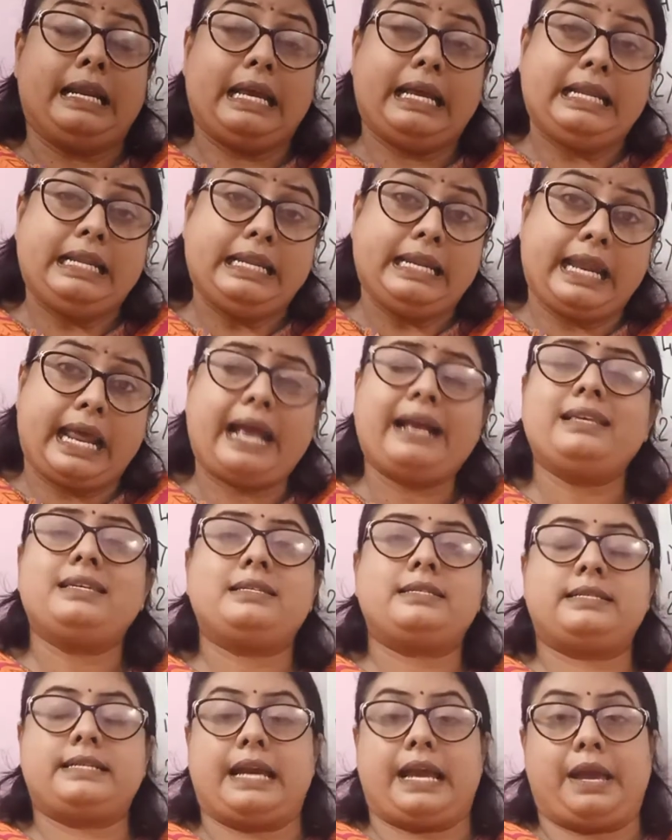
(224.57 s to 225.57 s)
in
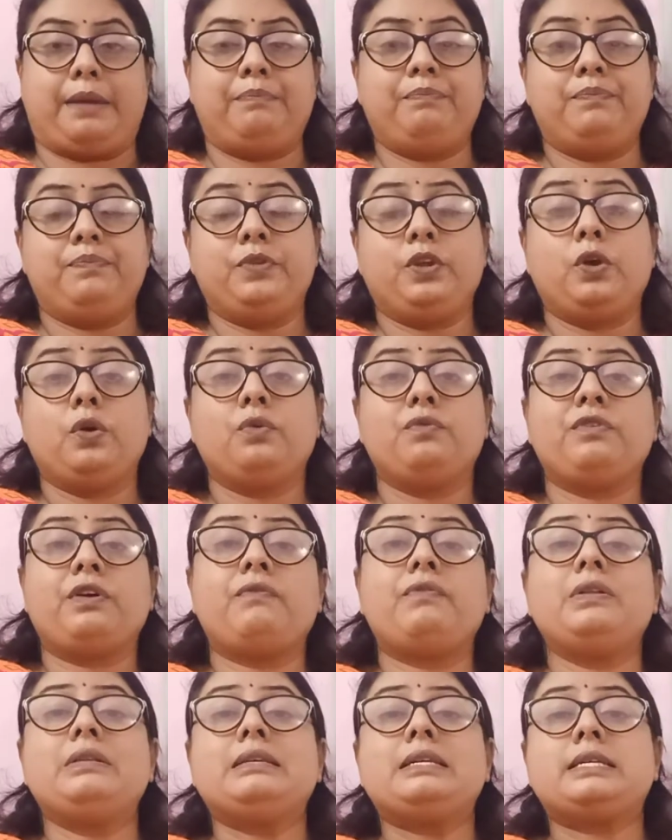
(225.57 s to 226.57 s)
next step,
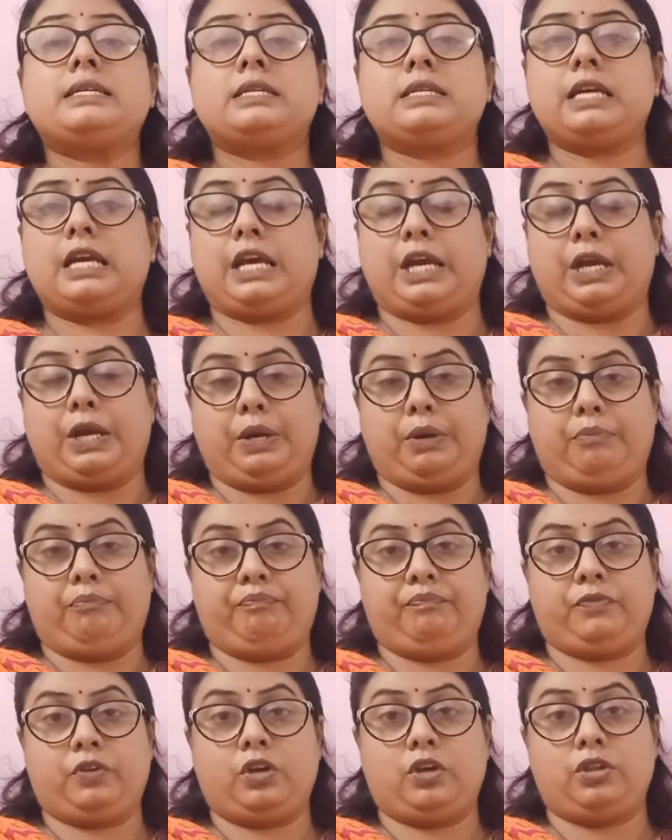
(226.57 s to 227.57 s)
we will see
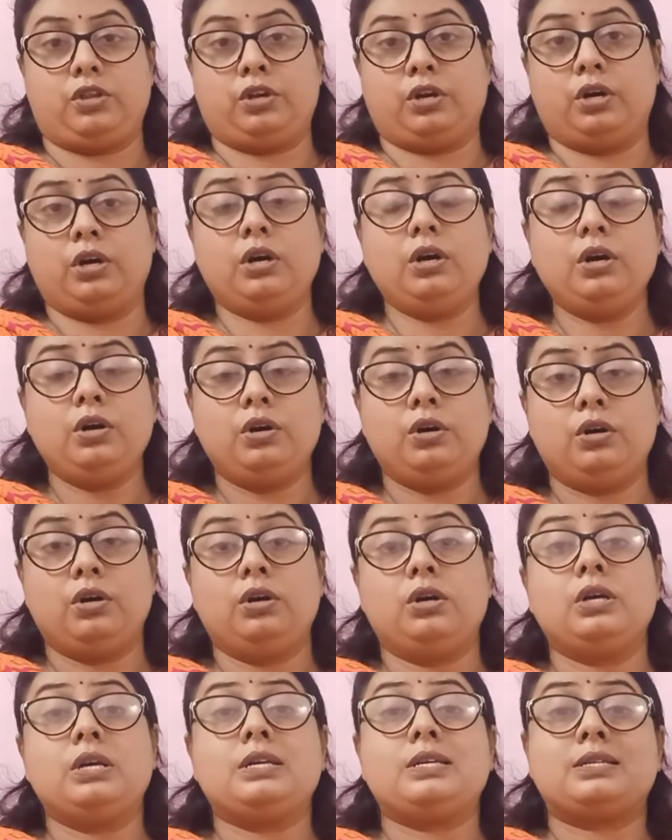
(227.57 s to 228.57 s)
the
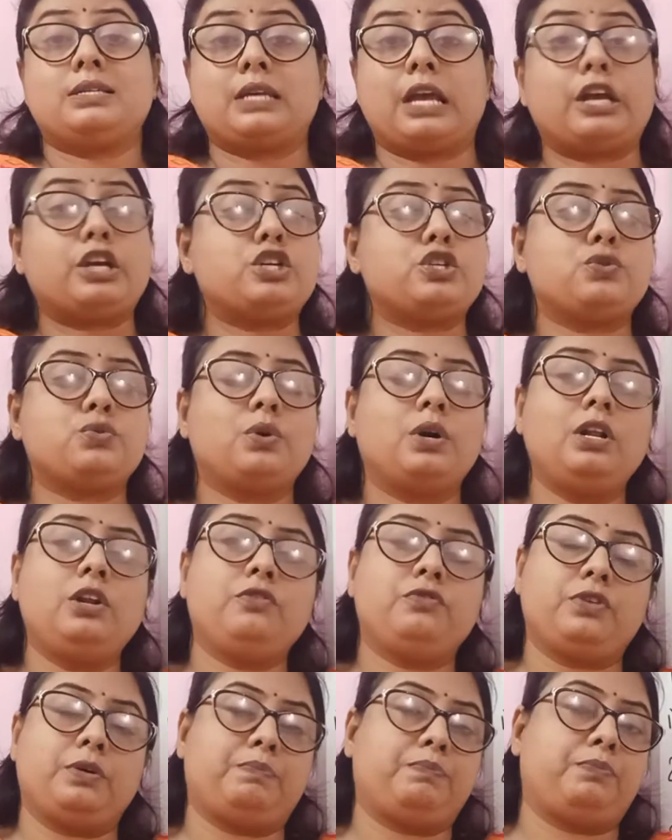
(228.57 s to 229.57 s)

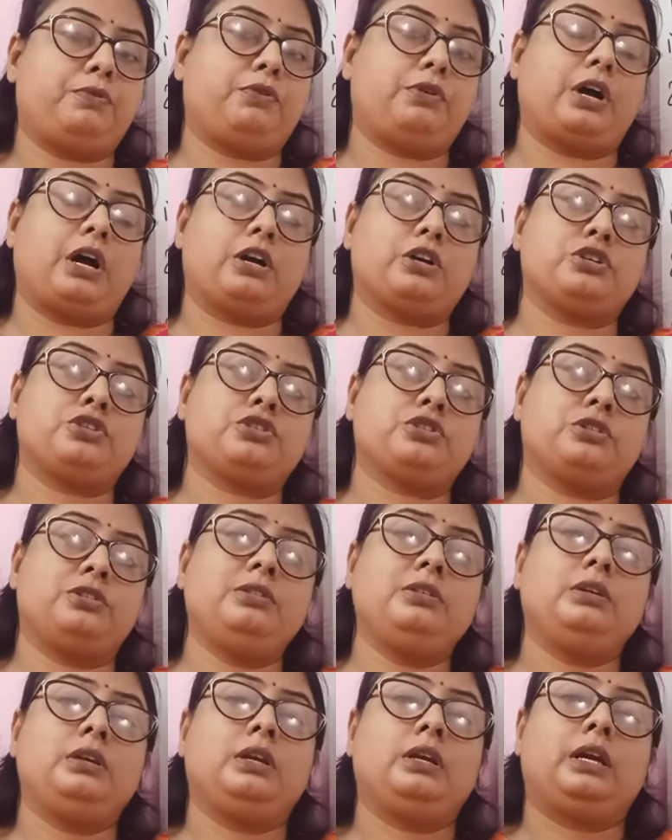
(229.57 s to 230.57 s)
sexual
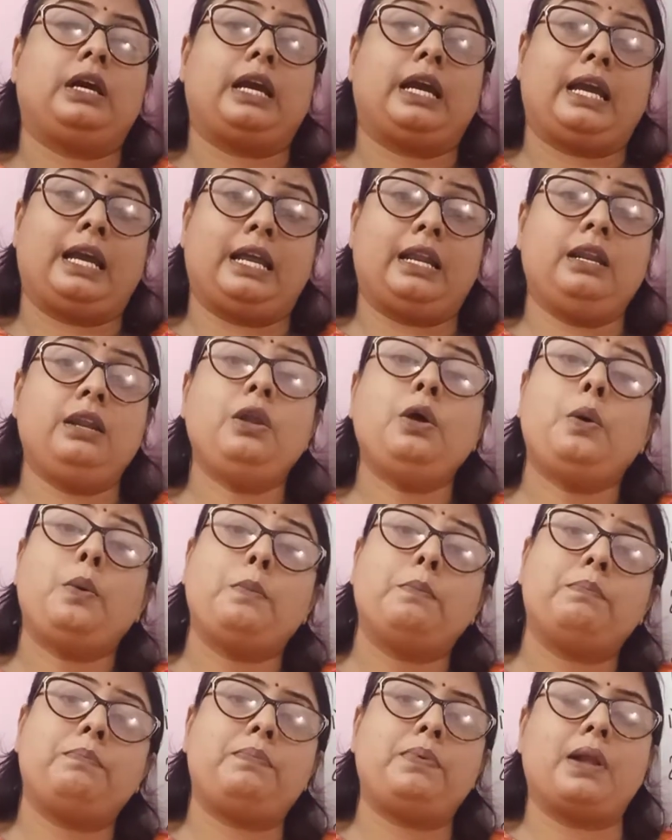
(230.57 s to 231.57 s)
reproduction in
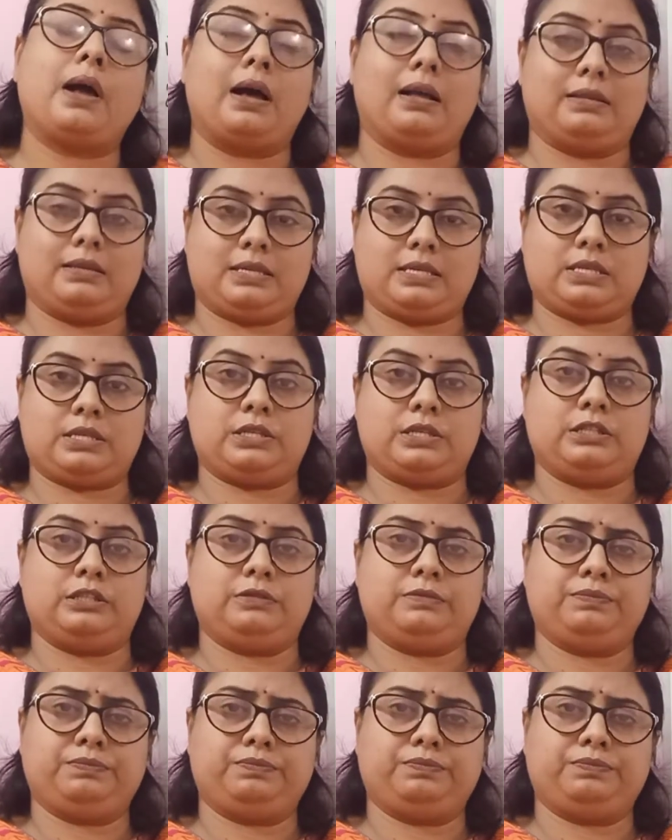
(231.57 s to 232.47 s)
plants.